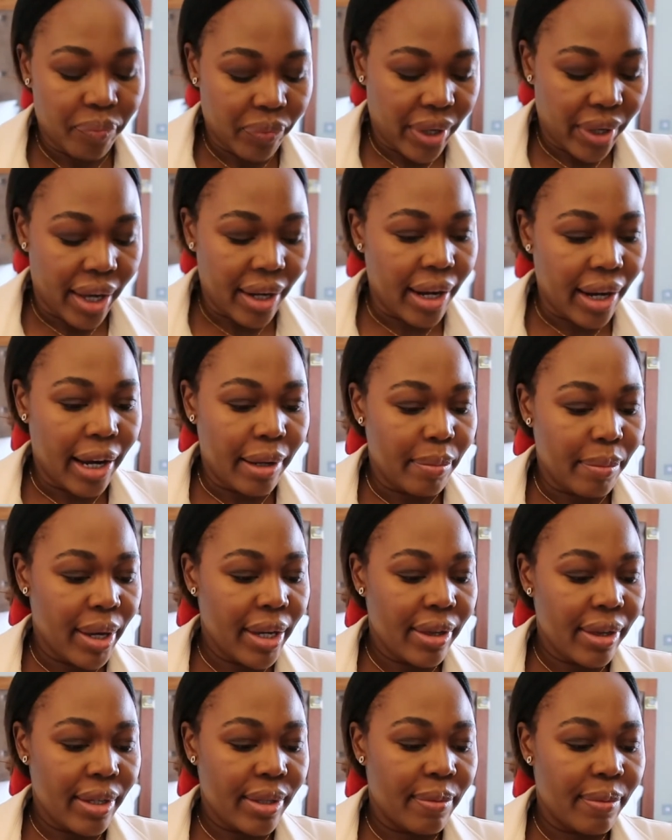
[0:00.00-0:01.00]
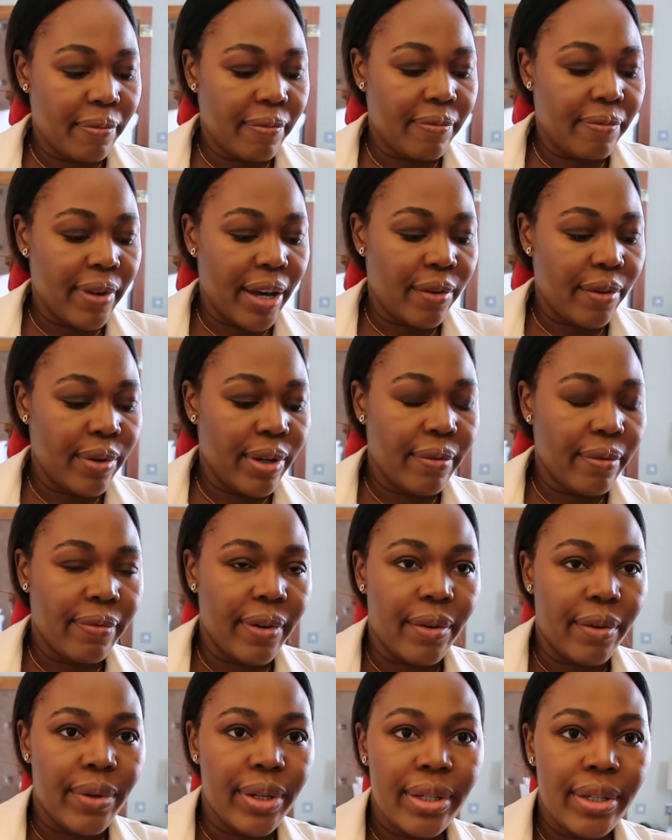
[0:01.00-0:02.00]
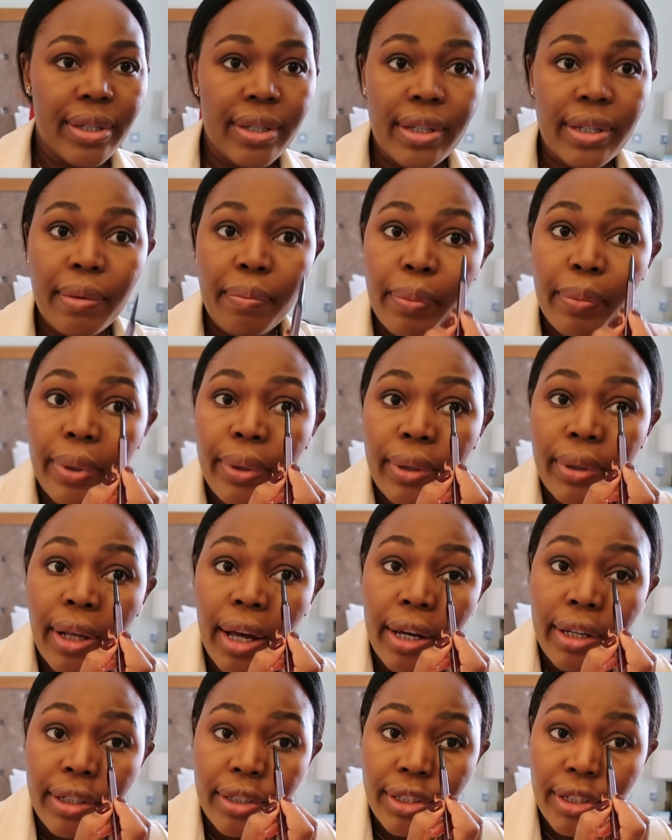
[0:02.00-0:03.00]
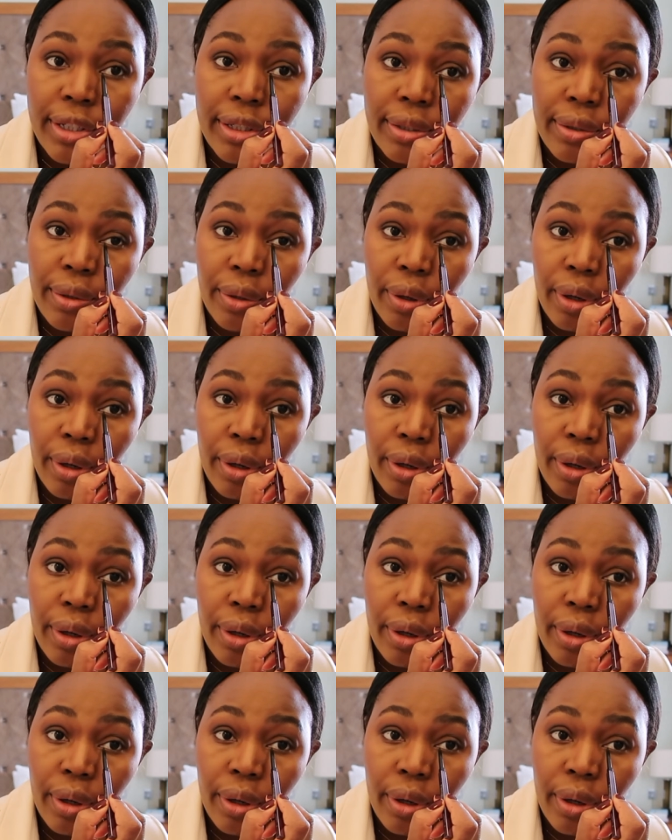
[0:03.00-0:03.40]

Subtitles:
and I make this very simple. I just